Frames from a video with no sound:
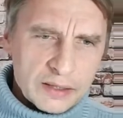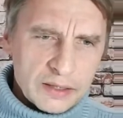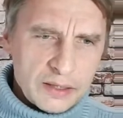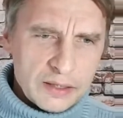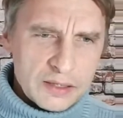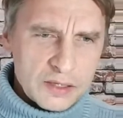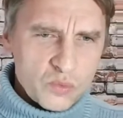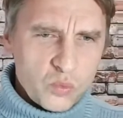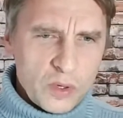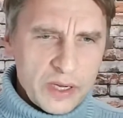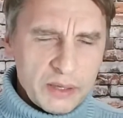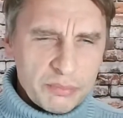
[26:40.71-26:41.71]
This is
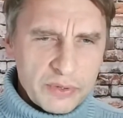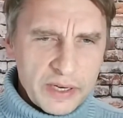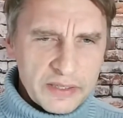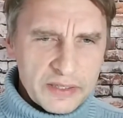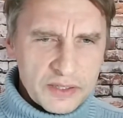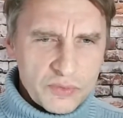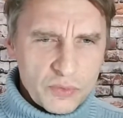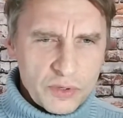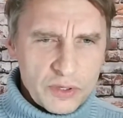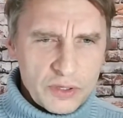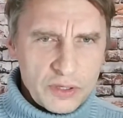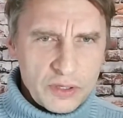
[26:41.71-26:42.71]
why prices
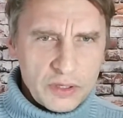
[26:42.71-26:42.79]
were